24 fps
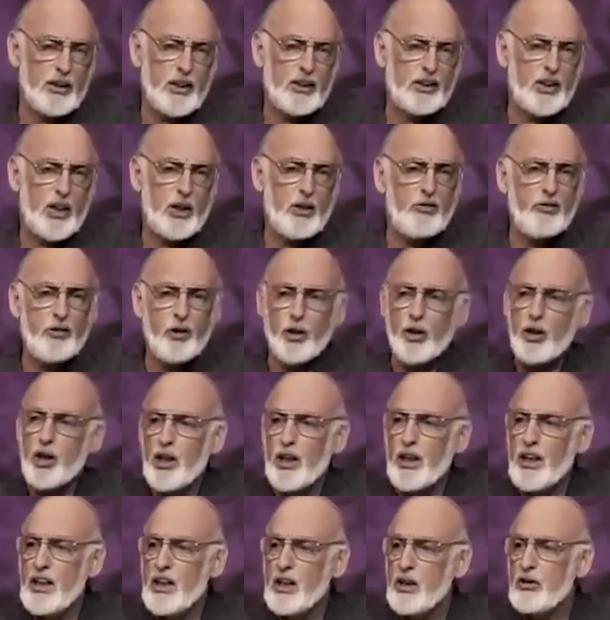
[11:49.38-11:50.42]
let's say you feel
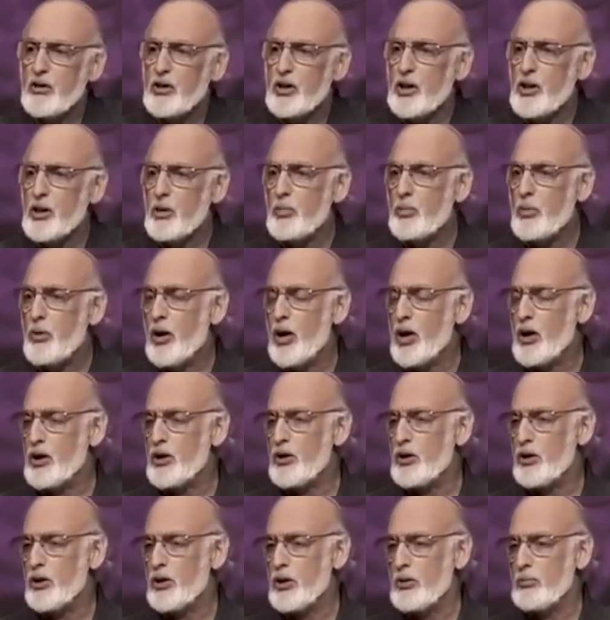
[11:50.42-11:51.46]
cleaner than your
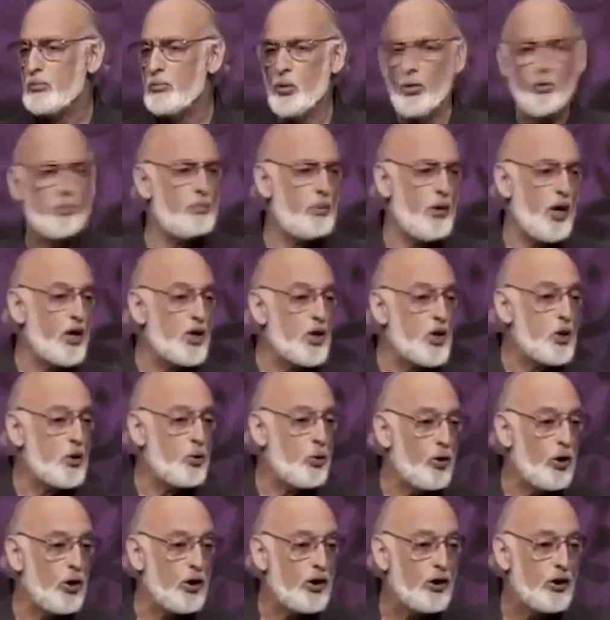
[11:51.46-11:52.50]
partner or more
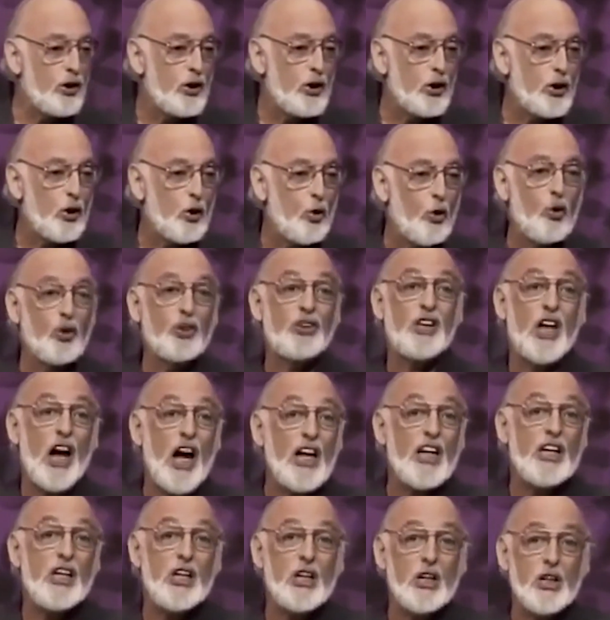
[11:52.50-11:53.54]
punctual or
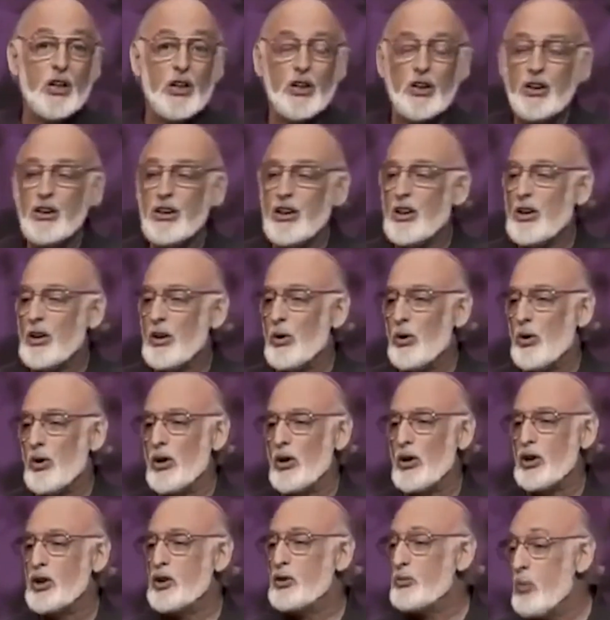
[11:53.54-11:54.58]
tidier
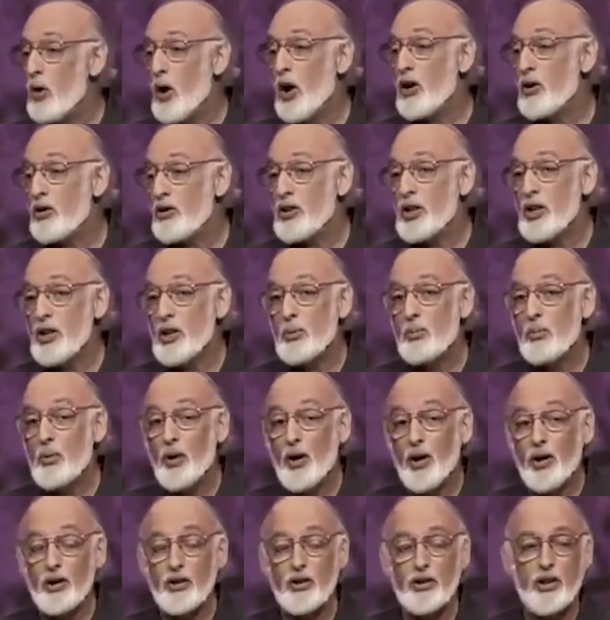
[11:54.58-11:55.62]
or smarter than your
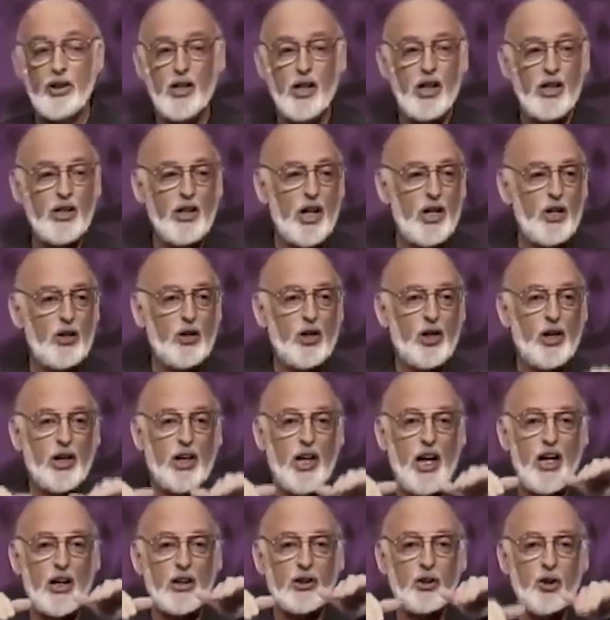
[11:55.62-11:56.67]
partner, then you're going
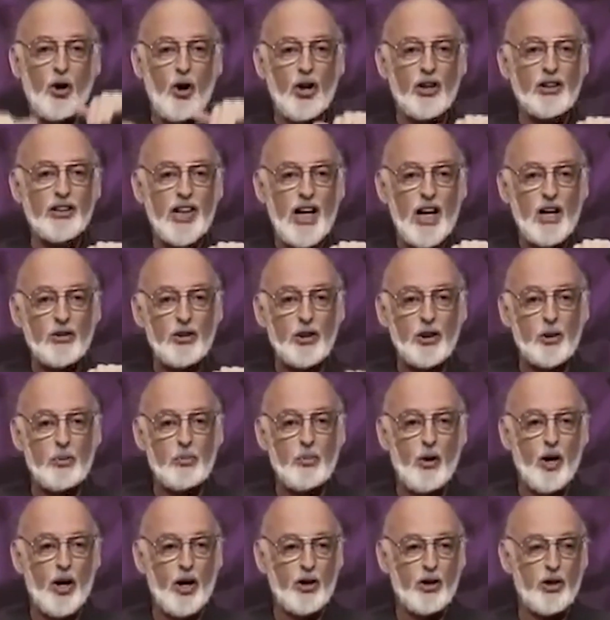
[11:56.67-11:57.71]
to kind of talk down to your
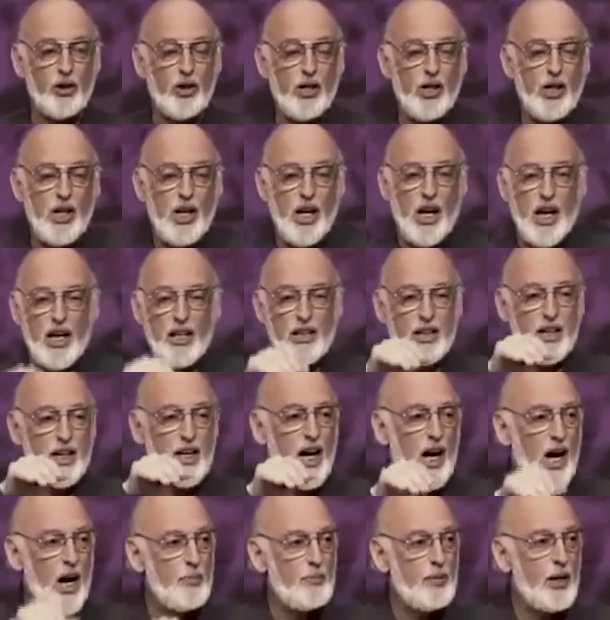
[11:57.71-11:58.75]
partner, and the
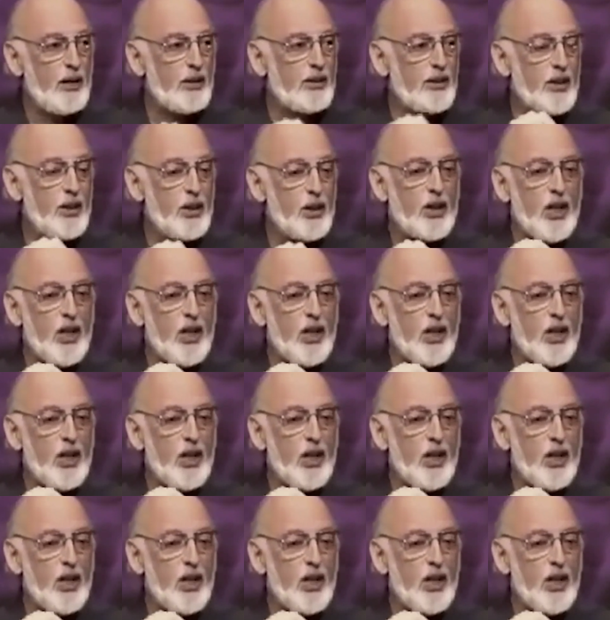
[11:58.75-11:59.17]
comment that